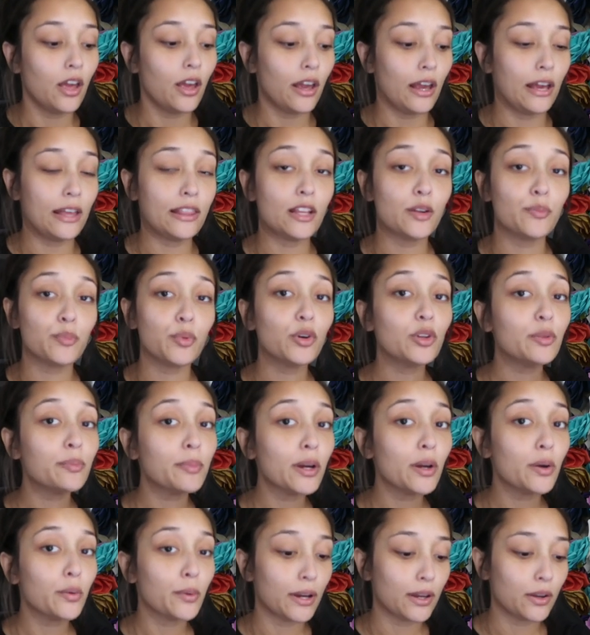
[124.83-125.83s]
And they're both
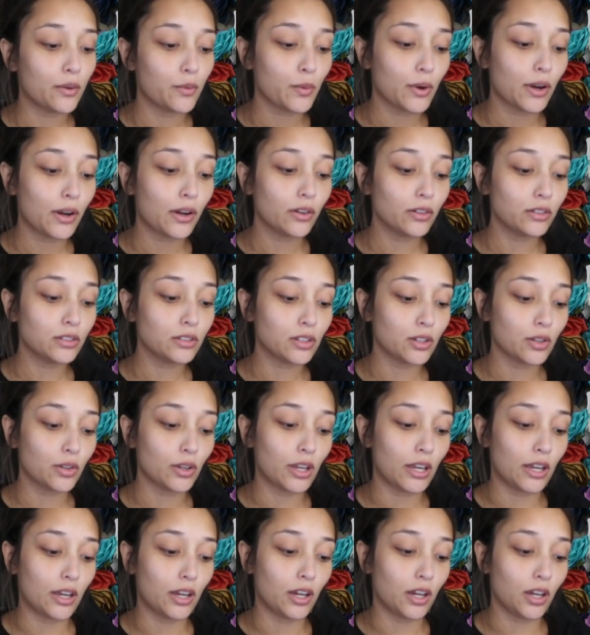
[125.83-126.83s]
by Wet n Wild,
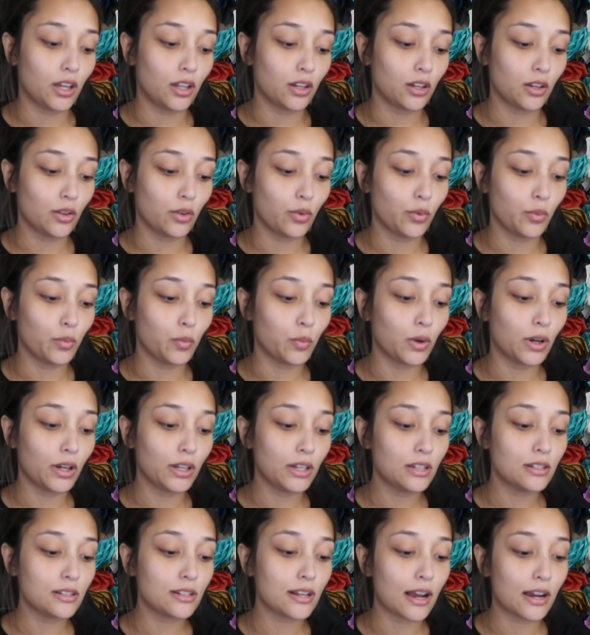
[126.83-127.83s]
and
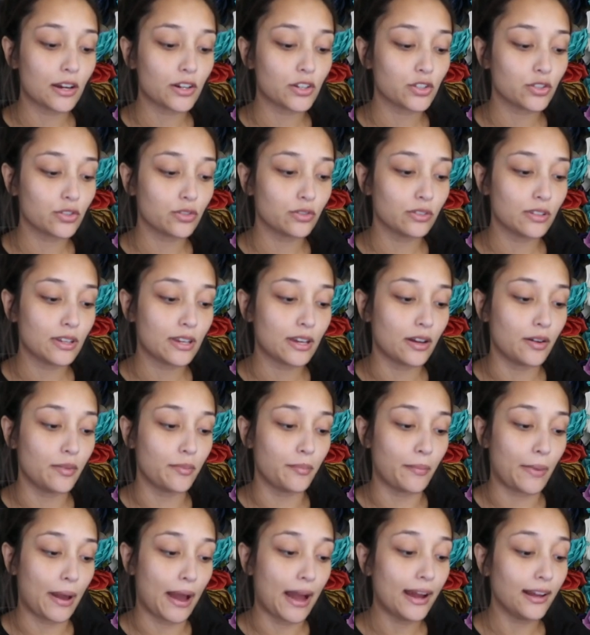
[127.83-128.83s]
one is actually a
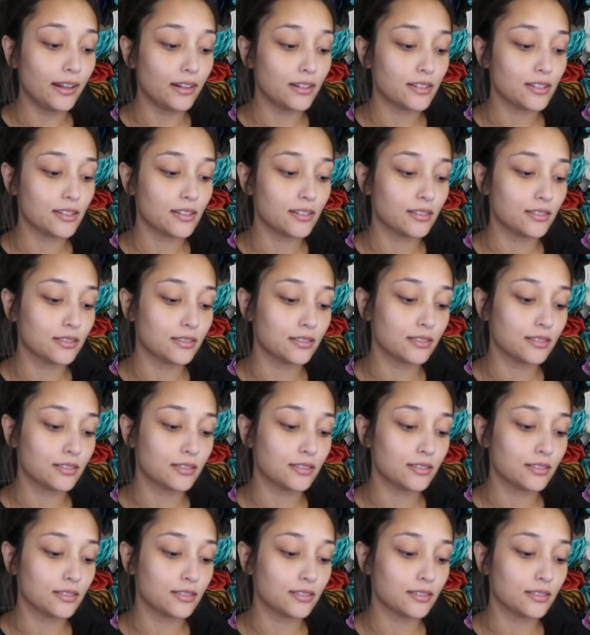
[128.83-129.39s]
matte